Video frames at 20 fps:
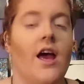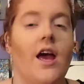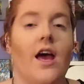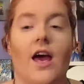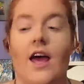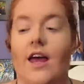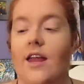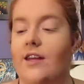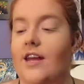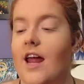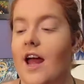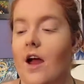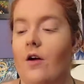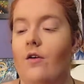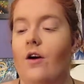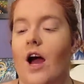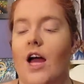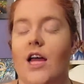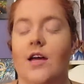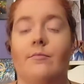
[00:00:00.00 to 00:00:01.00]
And
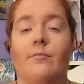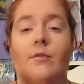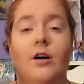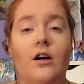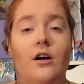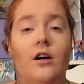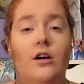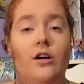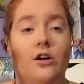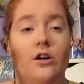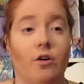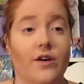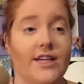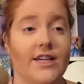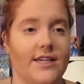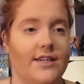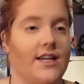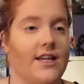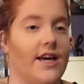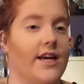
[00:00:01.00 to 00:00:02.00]
now I am going
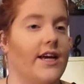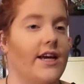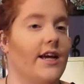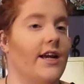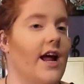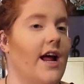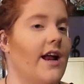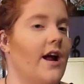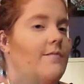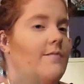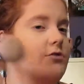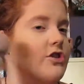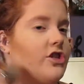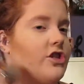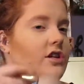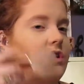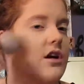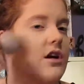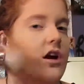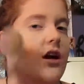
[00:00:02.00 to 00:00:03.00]
to take it and I'm just
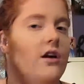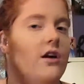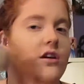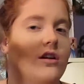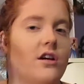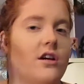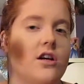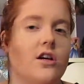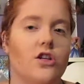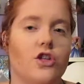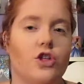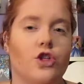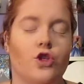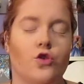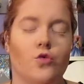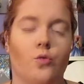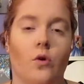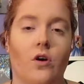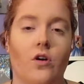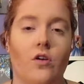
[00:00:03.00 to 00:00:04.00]
gonna
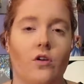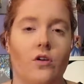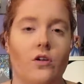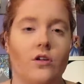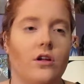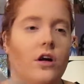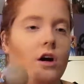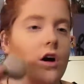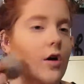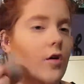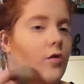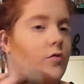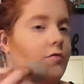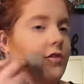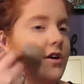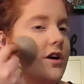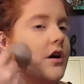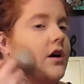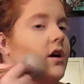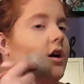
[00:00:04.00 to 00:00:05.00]
swirl
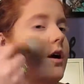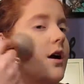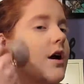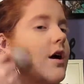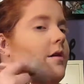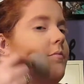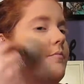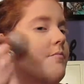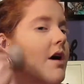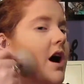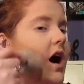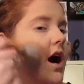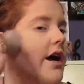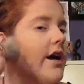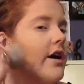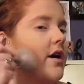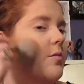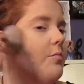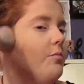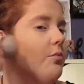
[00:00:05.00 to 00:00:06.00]
over
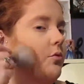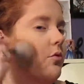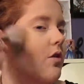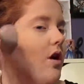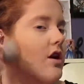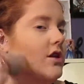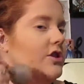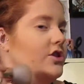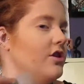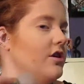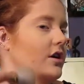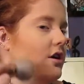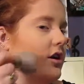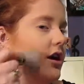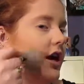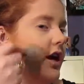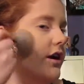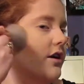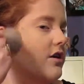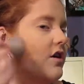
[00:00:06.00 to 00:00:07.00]
my bronzer
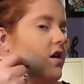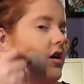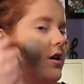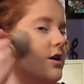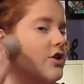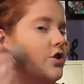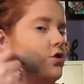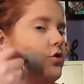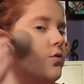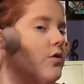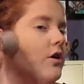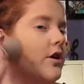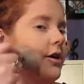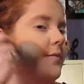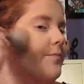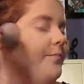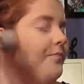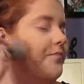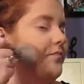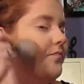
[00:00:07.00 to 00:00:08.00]
and contour,
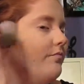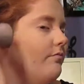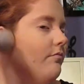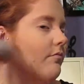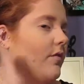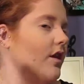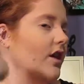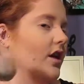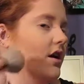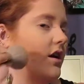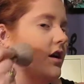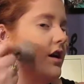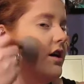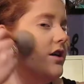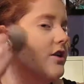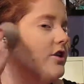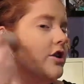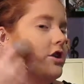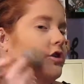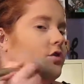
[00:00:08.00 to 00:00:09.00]

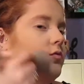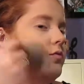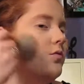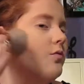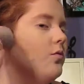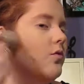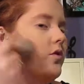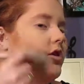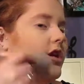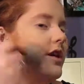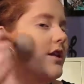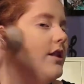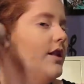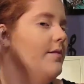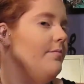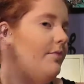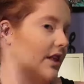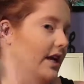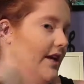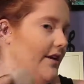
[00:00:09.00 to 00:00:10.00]
just really
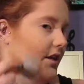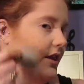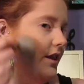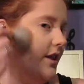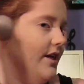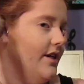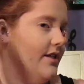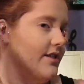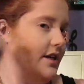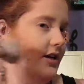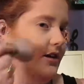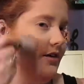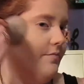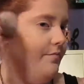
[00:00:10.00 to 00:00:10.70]
blend things in.